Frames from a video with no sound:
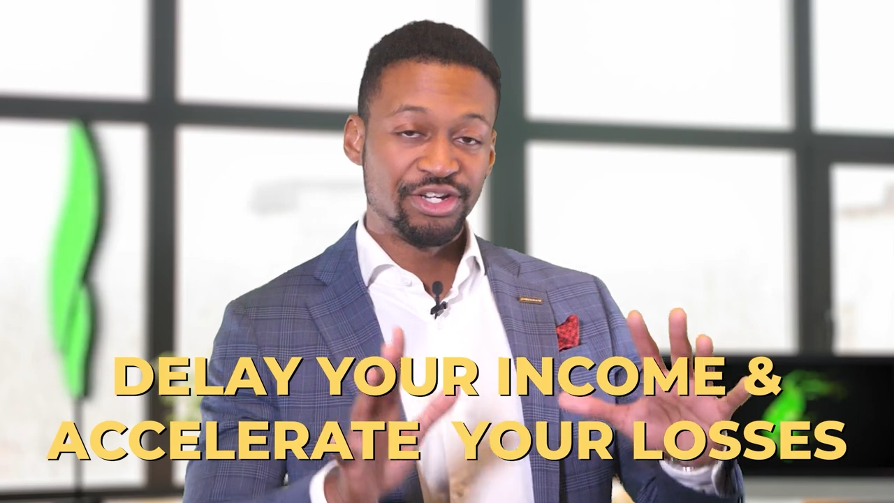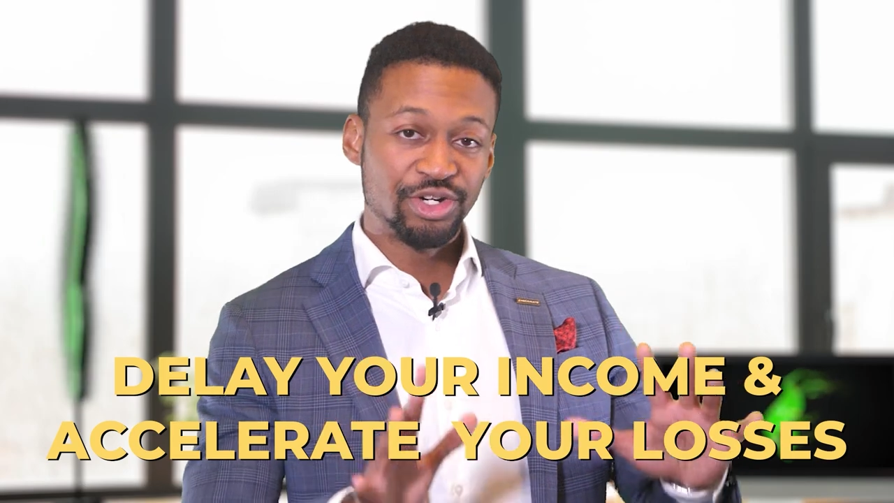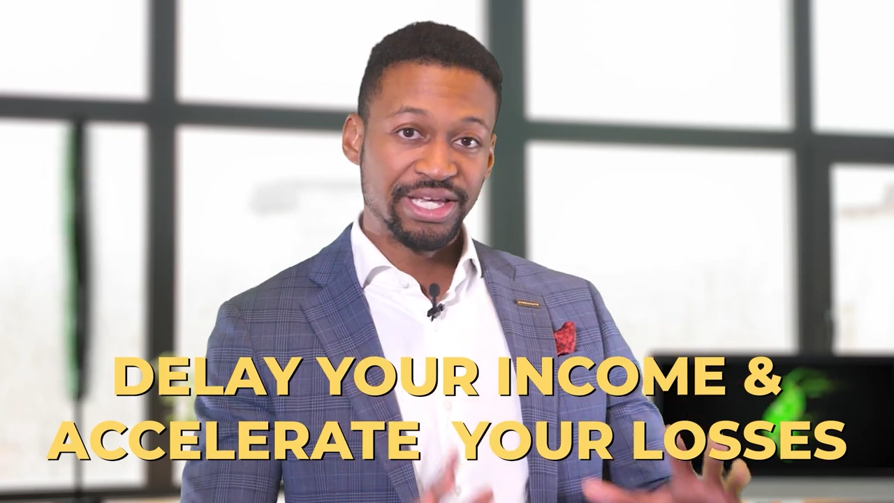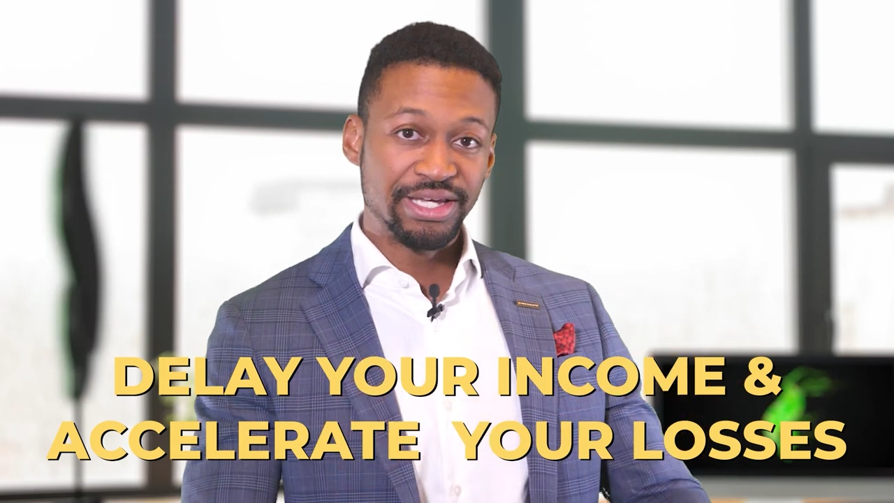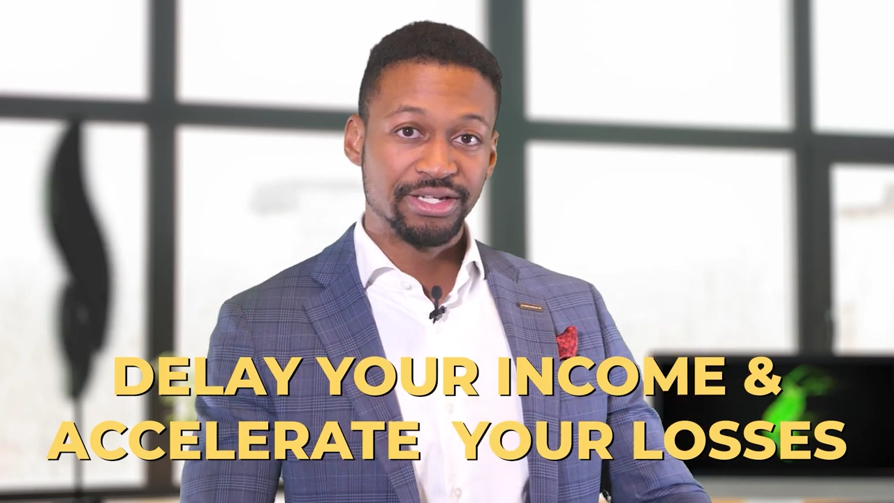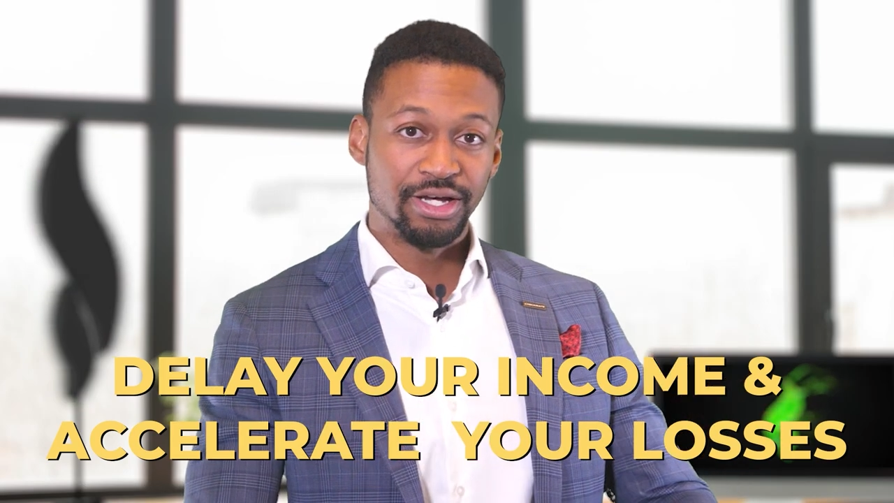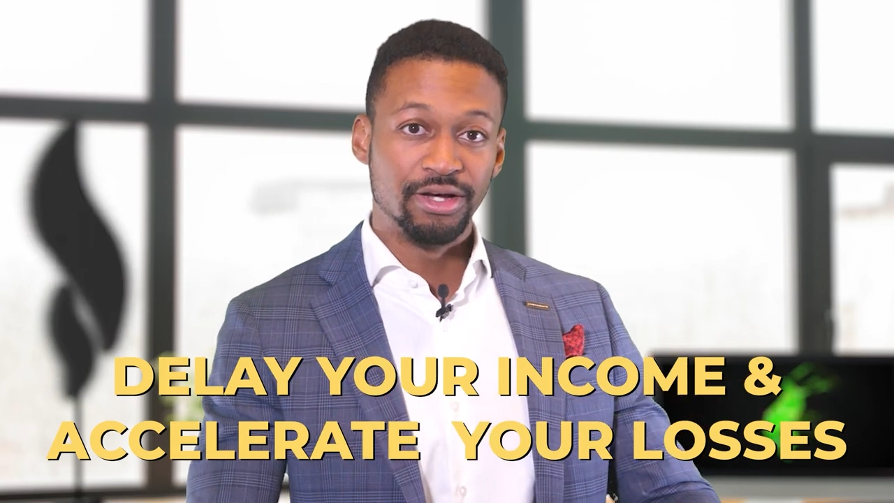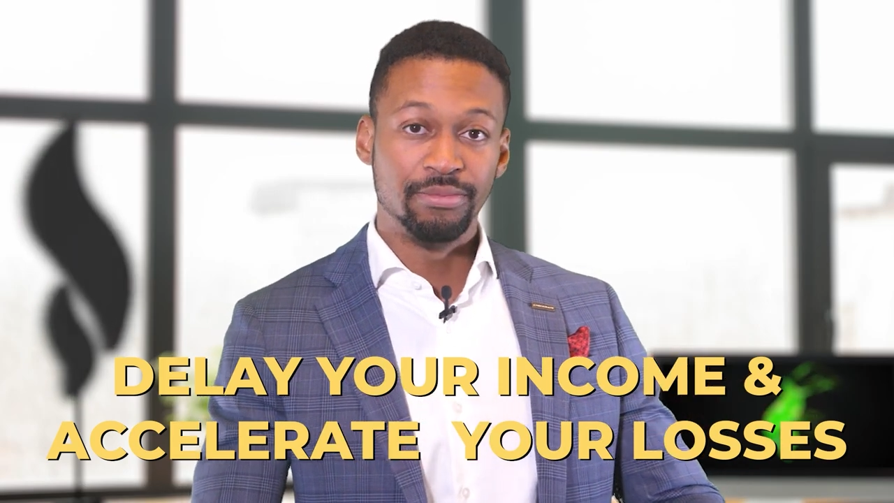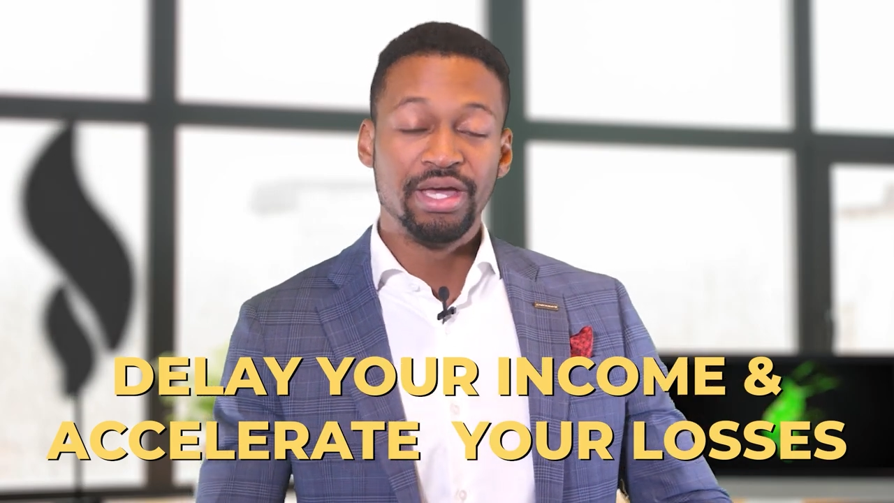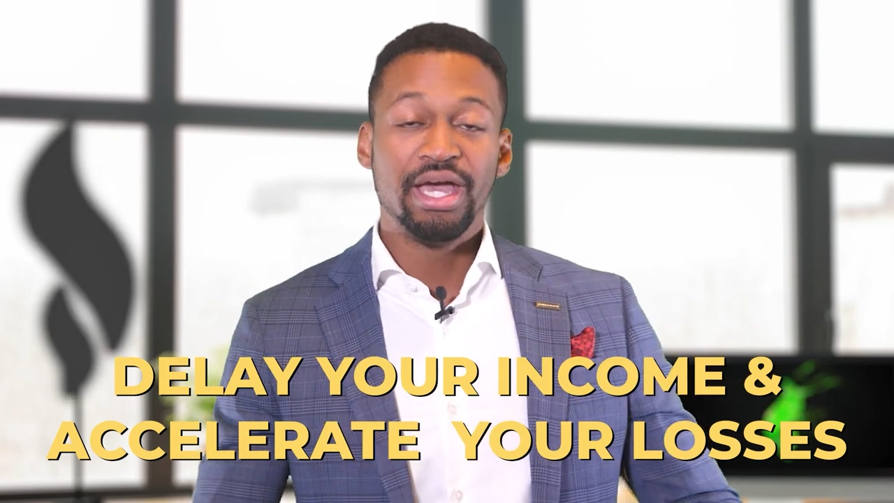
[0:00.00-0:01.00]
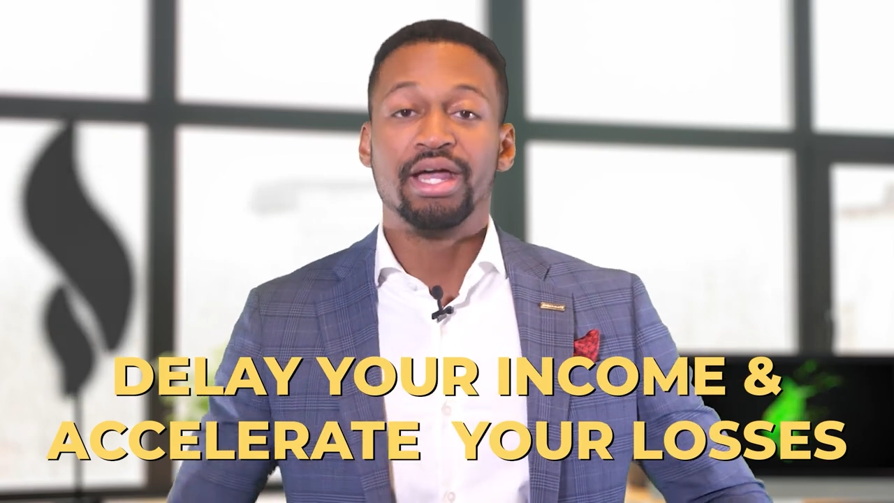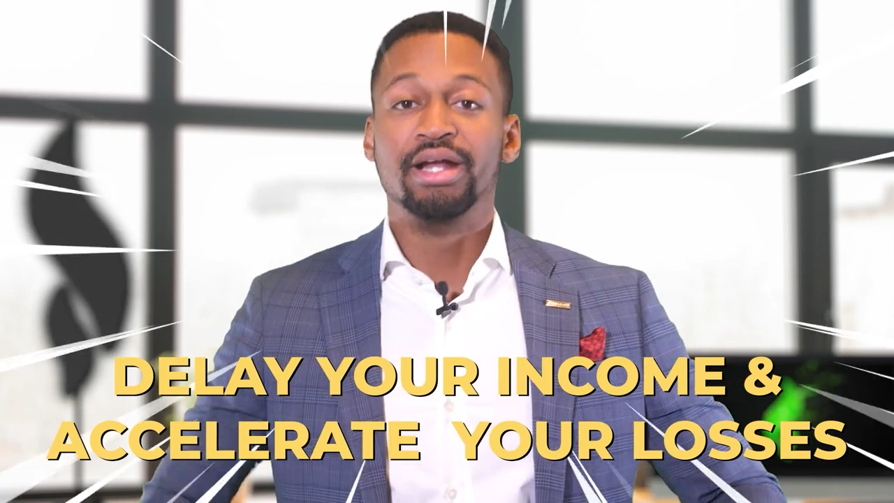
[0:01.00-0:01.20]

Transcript: your income,